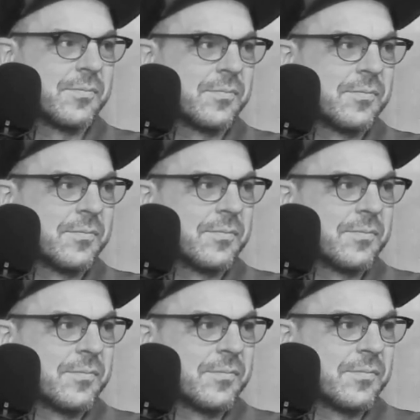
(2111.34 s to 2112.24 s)

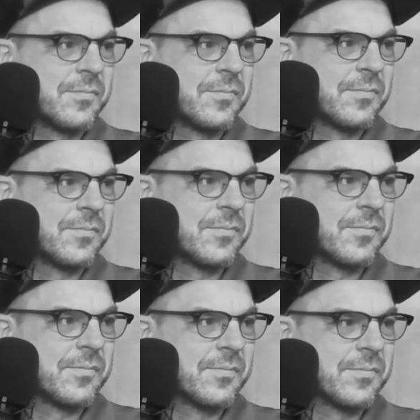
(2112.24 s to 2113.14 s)

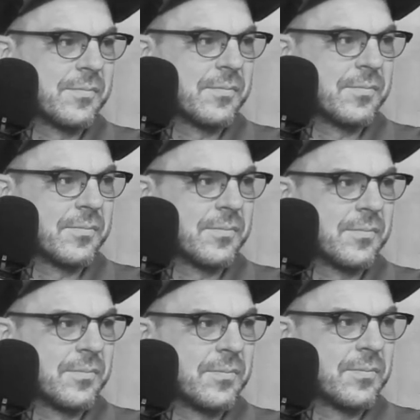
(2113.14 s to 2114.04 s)

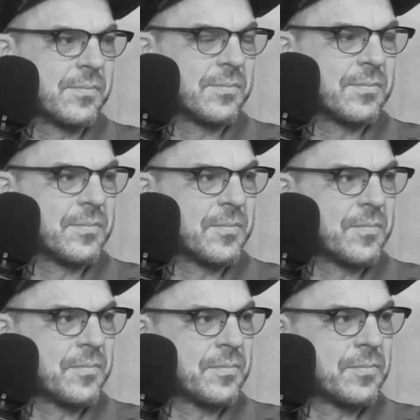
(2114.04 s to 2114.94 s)

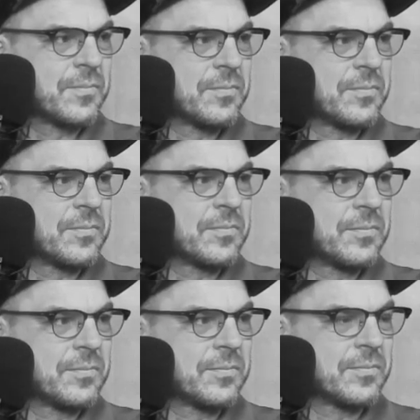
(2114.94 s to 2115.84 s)

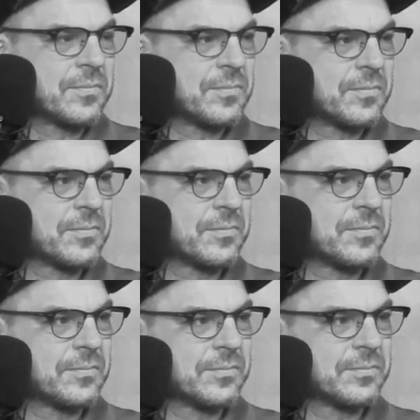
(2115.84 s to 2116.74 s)

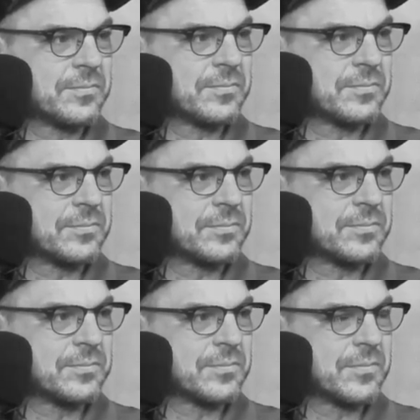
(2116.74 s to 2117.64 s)

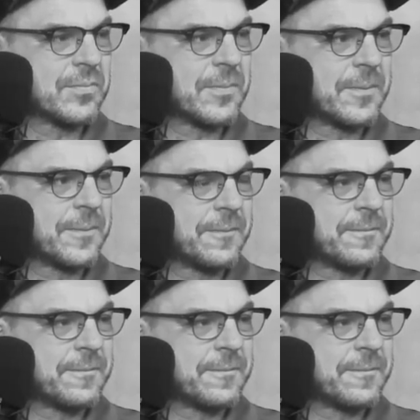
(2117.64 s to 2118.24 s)
(not speaking)